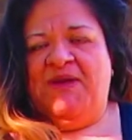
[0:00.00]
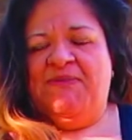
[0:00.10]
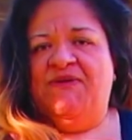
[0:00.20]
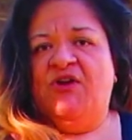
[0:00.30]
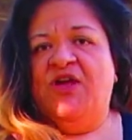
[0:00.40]

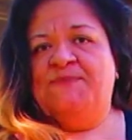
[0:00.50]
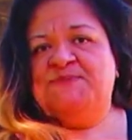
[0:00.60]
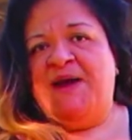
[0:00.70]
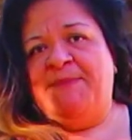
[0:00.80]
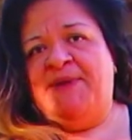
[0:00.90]
maybe your hip's
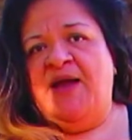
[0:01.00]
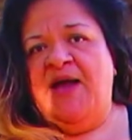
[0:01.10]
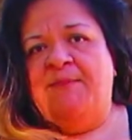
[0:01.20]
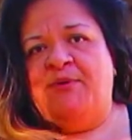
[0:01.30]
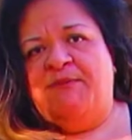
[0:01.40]
popping
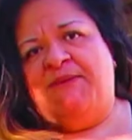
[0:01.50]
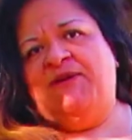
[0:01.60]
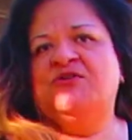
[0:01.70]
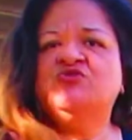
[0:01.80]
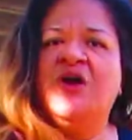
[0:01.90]
up or maybe
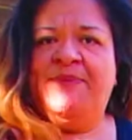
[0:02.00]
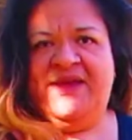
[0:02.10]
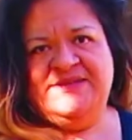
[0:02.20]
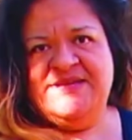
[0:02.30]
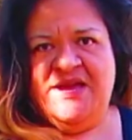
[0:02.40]
you're dropping
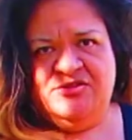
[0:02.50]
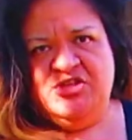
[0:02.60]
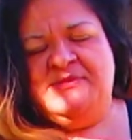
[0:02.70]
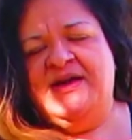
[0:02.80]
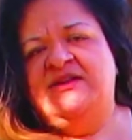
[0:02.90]
it down
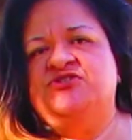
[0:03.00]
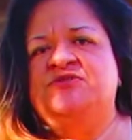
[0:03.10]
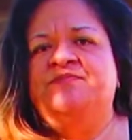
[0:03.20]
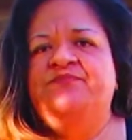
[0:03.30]
too much,